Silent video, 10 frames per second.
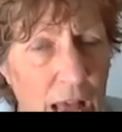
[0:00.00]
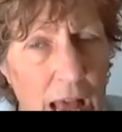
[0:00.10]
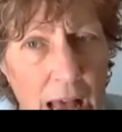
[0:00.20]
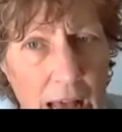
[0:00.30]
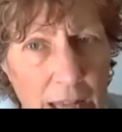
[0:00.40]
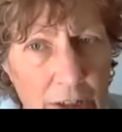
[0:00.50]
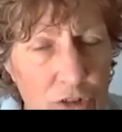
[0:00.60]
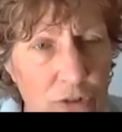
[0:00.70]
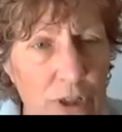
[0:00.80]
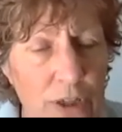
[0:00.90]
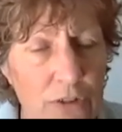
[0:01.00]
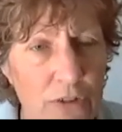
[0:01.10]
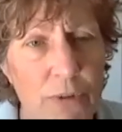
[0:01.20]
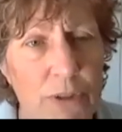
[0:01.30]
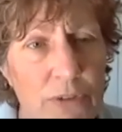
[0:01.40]
And you need to do
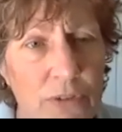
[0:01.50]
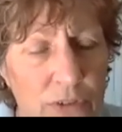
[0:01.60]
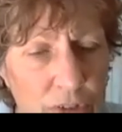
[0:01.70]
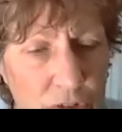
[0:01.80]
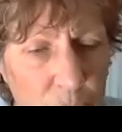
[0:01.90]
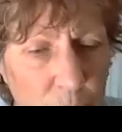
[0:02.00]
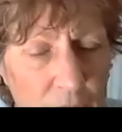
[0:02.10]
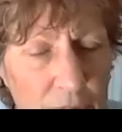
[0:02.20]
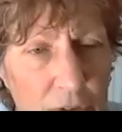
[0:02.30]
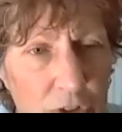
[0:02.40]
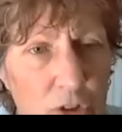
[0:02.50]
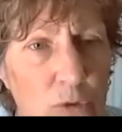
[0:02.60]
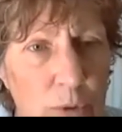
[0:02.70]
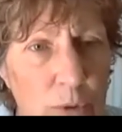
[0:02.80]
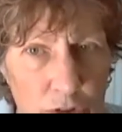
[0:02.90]
it in such a way that you
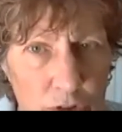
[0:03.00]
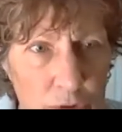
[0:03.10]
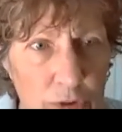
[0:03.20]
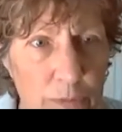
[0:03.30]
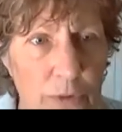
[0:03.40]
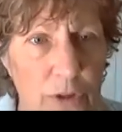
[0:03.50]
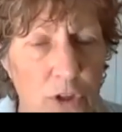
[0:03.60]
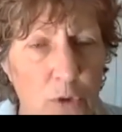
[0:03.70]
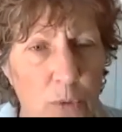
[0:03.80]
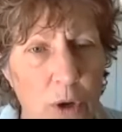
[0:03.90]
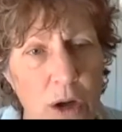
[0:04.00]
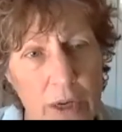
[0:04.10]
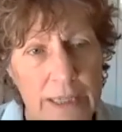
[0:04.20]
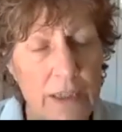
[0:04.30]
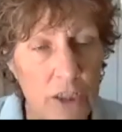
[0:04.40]
reassure them that you are in
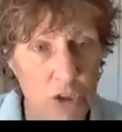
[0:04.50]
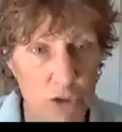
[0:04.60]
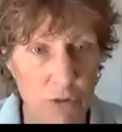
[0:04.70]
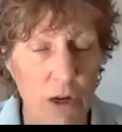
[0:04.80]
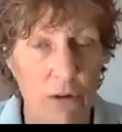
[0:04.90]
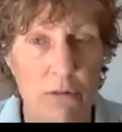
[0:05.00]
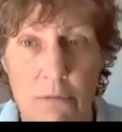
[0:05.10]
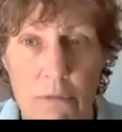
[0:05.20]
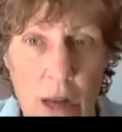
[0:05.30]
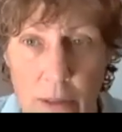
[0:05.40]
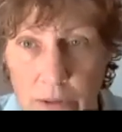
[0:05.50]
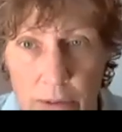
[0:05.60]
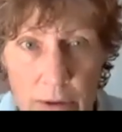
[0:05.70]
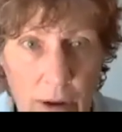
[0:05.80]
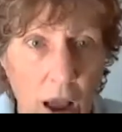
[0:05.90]
control, rather than,
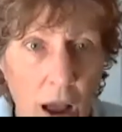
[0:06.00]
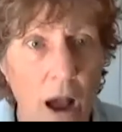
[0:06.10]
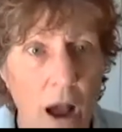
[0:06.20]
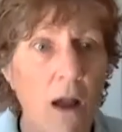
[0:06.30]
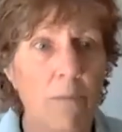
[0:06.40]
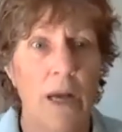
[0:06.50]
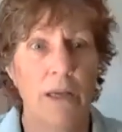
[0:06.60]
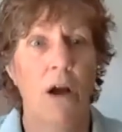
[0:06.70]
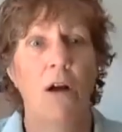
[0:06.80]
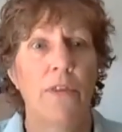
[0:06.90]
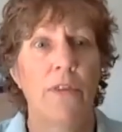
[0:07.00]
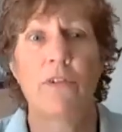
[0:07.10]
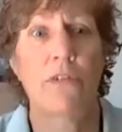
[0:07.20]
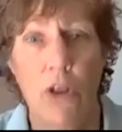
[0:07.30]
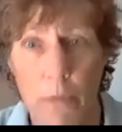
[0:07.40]
oh my God, this is going
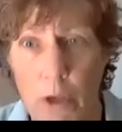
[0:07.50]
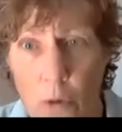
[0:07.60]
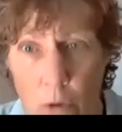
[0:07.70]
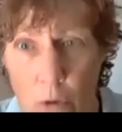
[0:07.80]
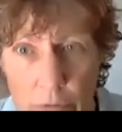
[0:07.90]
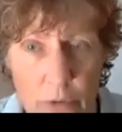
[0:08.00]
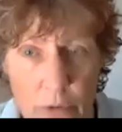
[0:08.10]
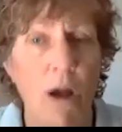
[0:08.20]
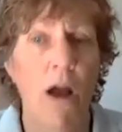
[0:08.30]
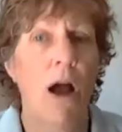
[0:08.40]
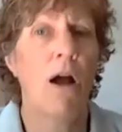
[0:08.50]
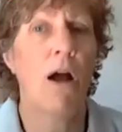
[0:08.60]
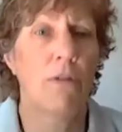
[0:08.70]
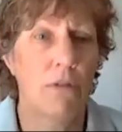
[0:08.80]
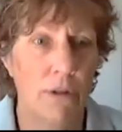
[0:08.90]
to be awful. Oh,
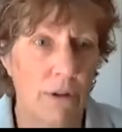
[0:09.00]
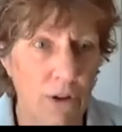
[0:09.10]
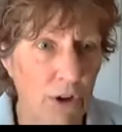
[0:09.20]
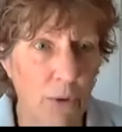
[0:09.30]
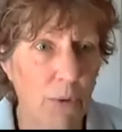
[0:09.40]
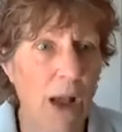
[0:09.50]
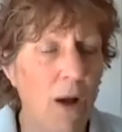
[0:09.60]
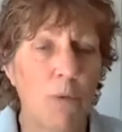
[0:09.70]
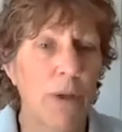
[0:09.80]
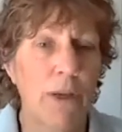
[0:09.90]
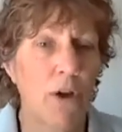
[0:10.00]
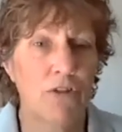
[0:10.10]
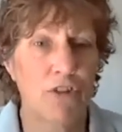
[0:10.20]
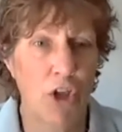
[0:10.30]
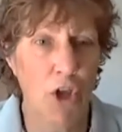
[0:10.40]
you know, how are we going to
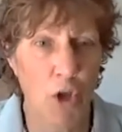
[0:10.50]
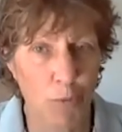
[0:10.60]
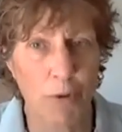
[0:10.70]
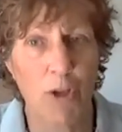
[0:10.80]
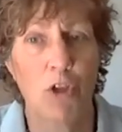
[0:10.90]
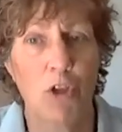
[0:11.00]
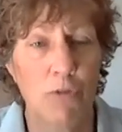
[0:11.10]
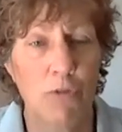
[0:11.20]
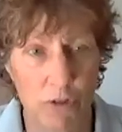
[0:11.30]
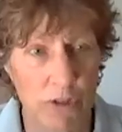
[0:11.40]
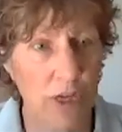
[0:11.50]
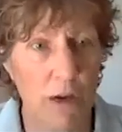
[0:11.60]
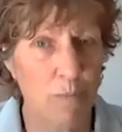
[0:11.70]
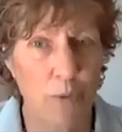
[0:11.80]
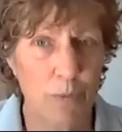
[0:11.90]
cope? You've got to calm
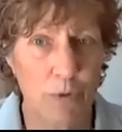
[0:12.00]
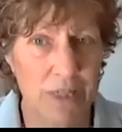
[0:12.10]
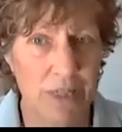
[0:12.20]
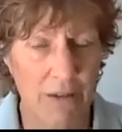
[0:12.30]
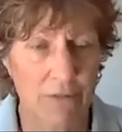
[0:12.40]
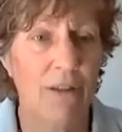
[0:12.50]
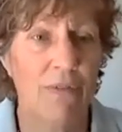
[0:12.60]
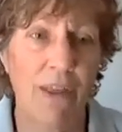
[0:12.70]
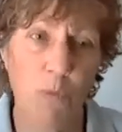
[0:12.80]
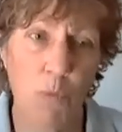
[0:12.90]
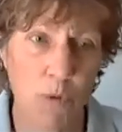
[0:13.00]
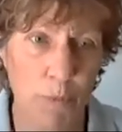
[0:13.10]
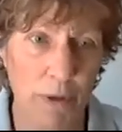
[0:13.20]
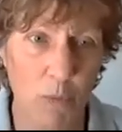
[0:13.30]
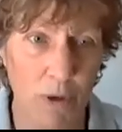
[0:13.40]
people down. They will be
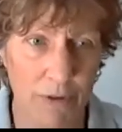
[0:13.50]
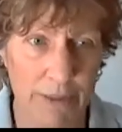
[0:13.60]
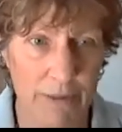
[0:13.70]
worried.